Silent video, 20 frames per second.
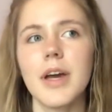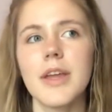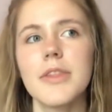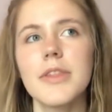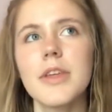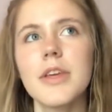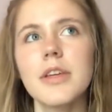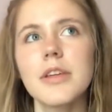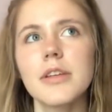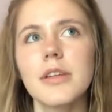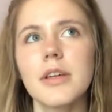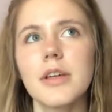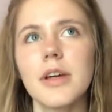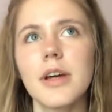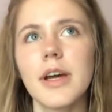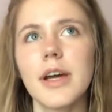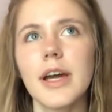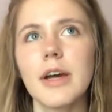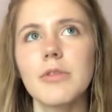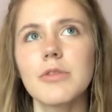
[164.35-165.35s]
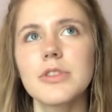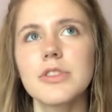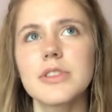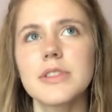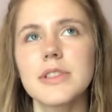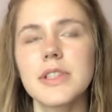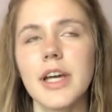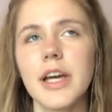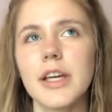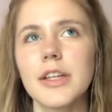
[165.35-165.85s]
I think I was
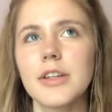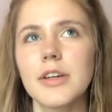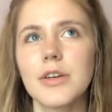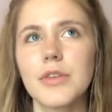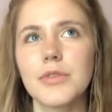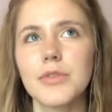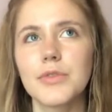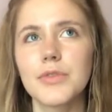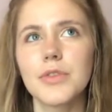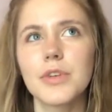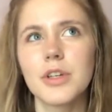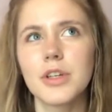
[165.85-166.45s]
just kind of